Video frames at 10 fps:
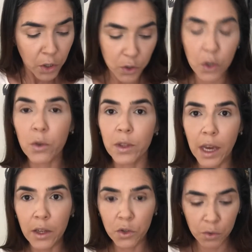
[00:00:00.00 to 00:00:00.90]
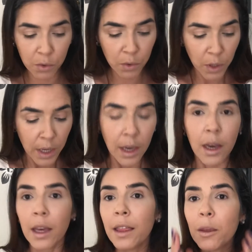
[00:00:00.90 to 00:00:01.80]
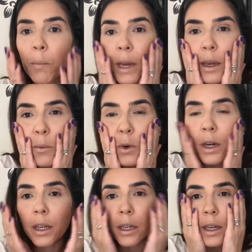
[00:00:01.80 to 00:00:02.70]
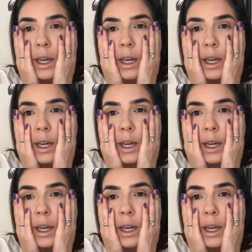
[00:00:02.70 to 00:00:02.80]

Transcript: So that is true. In the Becca one,